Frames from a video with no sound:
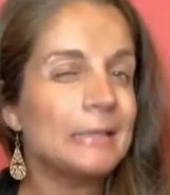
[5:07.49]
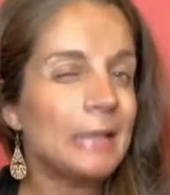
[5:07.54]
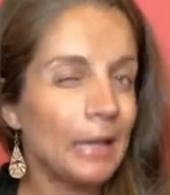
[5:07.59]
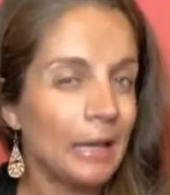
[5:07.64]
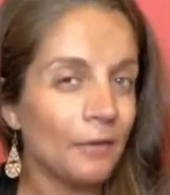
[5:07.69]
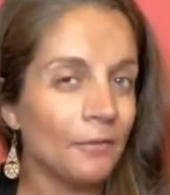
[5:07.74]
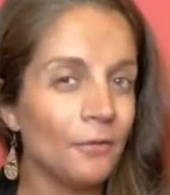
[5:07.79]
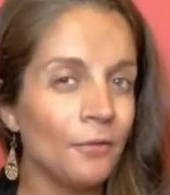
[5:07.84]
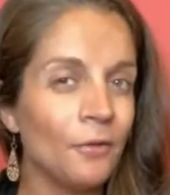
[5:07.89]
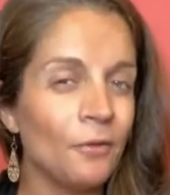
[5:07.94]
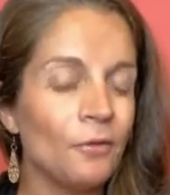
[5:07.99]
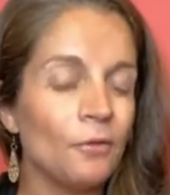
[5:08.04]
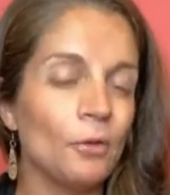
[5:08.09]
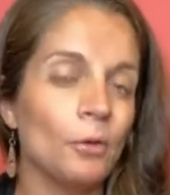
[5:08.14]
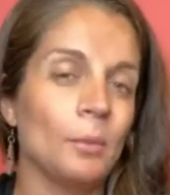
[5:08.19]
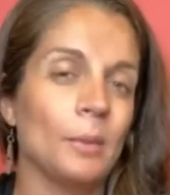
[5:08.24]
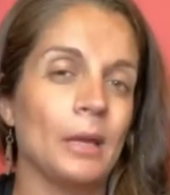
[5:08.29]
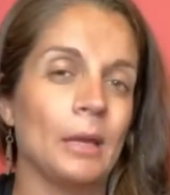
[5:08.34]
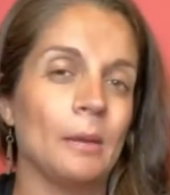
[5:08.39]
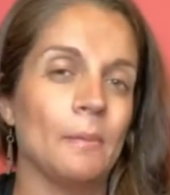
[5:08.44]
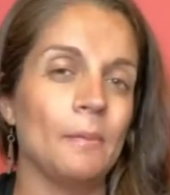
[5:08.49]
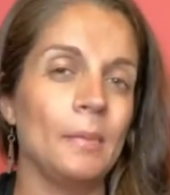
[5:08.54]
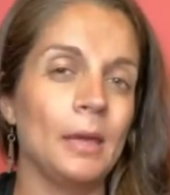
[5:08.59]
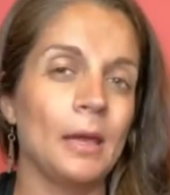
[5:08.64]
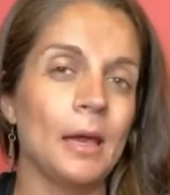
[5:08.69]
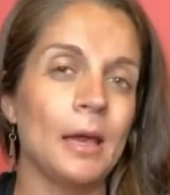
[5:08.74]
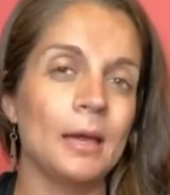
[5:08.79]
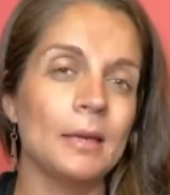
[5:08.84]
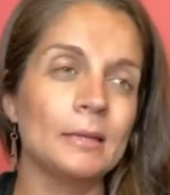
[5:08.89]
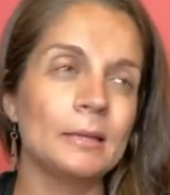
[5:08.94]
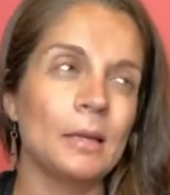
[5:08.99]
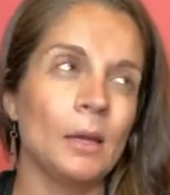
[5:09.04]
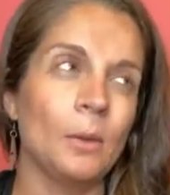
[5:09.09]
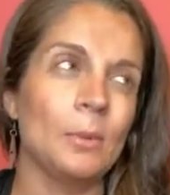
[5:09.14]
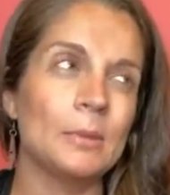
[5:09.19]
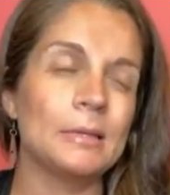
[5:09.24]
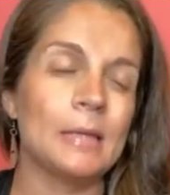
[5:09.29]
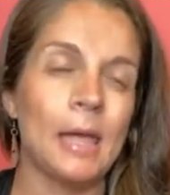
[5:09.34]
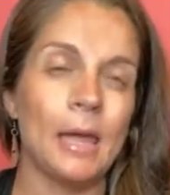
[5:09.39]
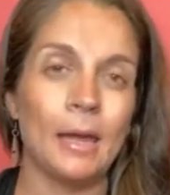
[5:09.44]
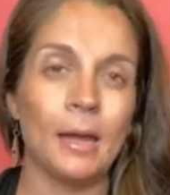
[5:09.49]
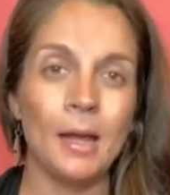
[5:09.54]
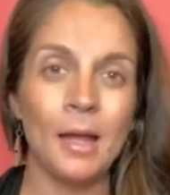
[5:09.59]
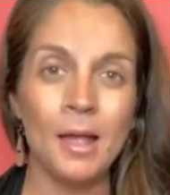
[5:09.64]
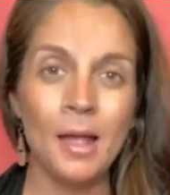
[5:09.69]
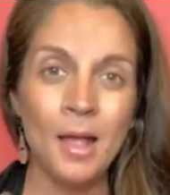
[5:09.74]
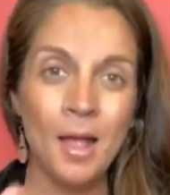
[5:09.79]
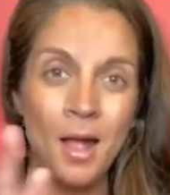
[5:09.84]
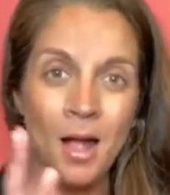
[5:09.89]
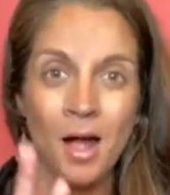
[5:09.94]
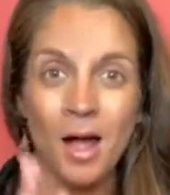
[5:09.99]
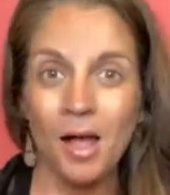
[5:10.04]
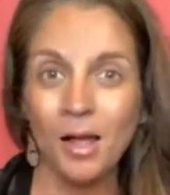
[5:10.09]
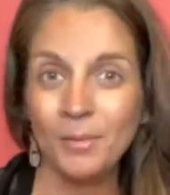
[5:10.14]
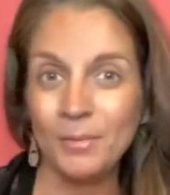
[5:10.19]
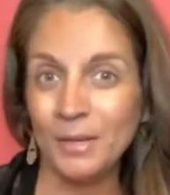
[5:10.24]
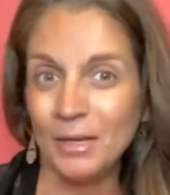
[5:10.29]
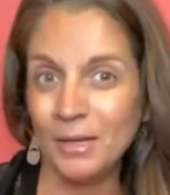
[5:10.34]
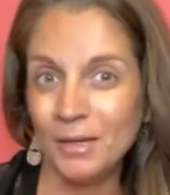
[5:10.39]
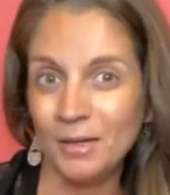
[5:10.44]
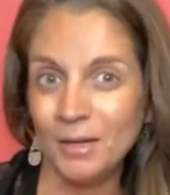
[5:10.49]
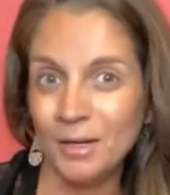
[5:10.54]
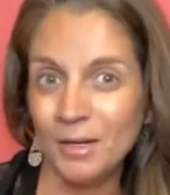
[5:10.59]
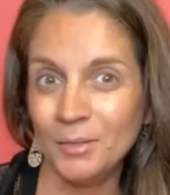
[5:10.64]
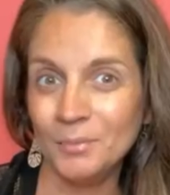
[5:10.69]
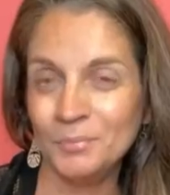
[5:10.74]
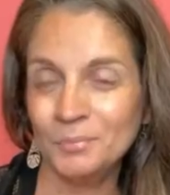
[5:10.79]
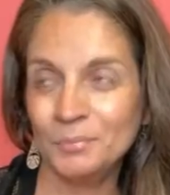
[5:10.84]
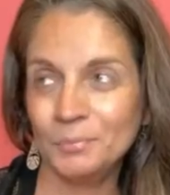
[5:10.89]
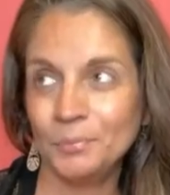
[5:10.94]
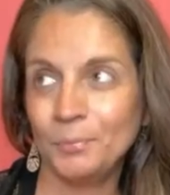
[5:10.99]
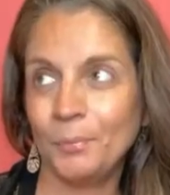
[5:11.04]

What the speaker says: safe for me because it was like, I'm here